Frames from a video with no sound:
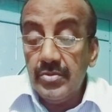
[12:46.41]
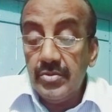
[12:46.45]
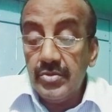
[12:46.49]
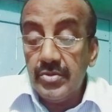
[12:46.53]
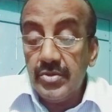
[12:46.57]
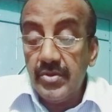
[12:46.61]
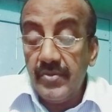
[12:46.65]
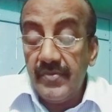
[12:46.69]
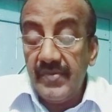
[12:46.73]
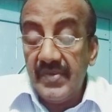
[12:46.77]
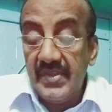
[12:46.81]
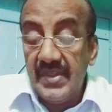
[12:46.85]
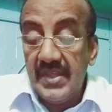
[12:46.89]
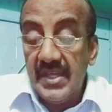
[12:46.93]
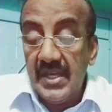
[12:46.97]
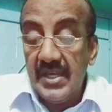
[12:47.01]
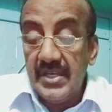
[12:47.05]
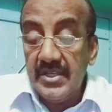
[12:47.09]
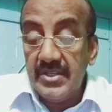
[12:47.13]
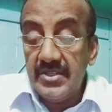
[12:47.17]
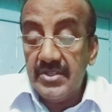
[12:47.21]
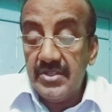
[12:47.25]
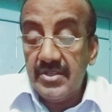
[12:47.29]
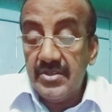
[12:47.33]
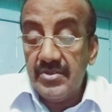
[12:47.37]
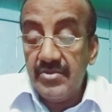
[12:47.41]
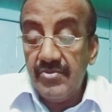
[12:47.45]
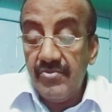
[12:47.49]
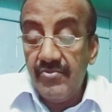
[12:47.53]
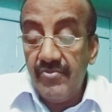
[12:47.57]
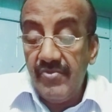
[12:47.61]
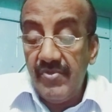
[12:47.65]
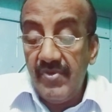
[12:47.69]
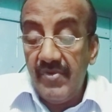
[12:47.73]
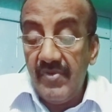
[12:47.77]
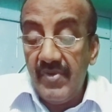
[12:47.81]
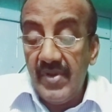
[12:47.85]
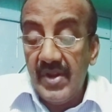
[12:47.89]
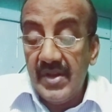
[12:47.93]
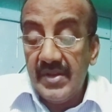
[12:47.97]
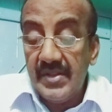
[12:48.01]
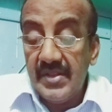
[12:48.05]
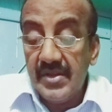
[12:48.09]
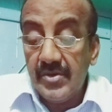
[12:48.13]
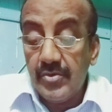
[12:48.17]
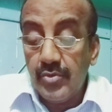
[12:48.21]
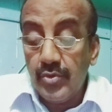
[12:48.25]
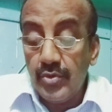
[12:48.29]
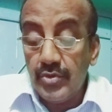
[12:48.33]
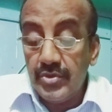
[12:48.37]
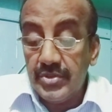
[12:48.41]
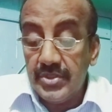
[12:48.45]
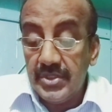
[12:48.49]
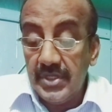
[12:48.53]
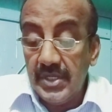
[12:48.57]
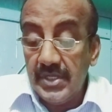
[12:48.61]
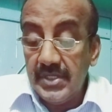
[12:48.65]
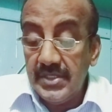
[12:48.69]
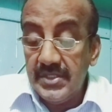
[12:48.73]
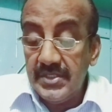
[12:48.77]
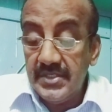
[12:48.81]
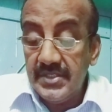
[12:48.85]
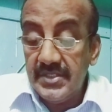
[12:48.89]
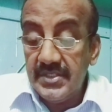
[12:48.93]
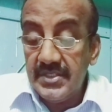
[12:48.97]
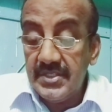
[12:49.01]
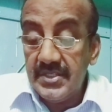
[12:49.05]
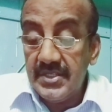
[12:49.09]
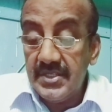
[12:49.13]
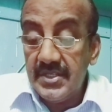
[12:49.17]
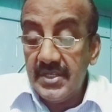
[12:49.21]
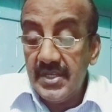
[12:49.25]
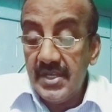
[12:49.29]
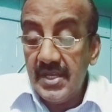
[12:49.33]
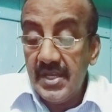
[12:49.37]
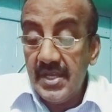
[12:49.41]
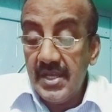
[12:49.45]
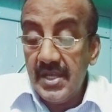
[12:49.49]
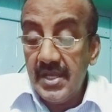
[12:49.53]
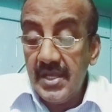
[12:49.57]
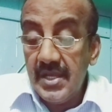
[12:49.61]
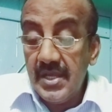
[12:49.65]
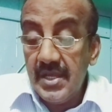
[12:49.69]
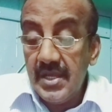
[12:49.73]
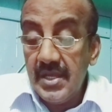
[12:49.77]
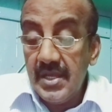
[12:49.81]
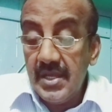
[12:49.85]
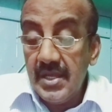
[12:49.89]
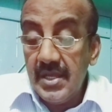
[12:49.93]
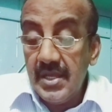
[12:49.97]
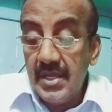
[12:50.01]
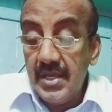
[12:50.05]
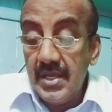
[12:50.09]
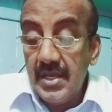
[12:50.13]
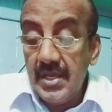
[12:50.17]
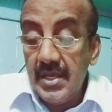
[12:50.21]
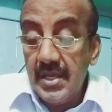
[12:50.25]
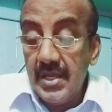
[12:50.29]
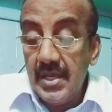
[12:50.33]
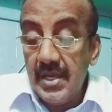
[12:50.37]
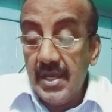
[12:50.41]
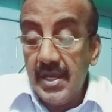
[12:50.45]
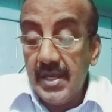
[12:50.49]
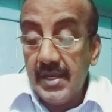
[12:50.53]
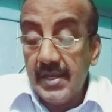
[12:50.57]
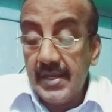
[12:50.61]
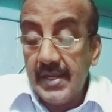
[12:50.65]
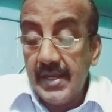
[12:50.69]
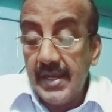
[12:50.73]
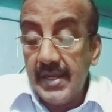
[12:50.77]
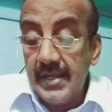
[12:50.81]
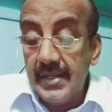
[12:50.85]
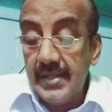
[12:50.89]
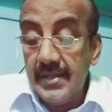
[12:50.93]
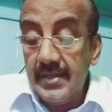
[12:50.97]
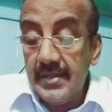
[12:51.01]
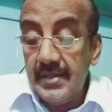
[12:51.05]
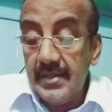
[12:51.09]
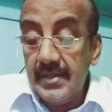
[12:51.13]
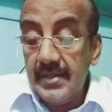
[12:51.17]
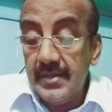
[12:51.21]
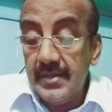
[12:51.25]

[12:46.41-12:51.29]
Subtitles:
So with this, you learn the questions. Again,